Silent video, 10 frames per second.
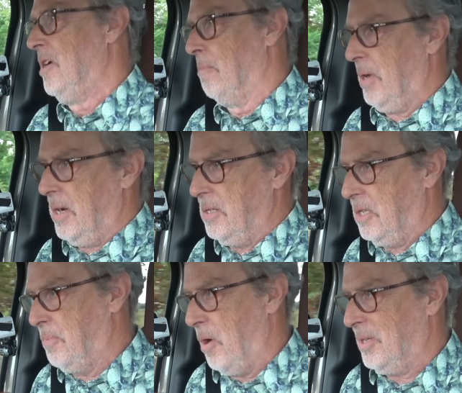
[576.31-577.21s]
Blind
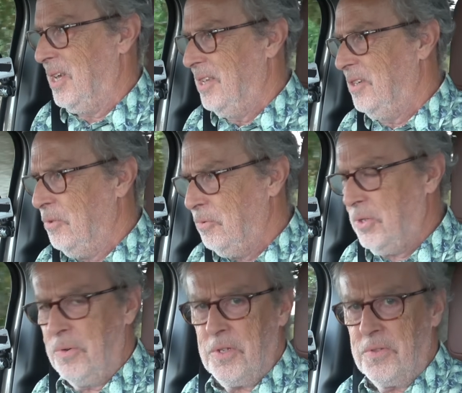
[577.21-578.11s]
spots. There's all
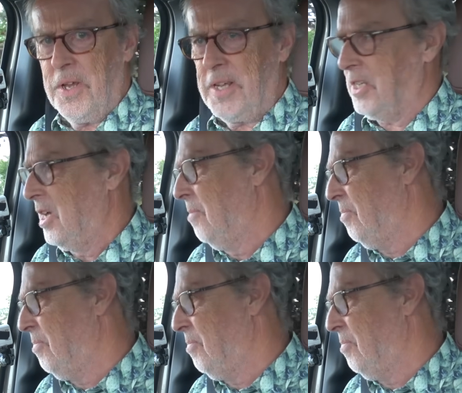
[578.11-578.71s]
sorts of things,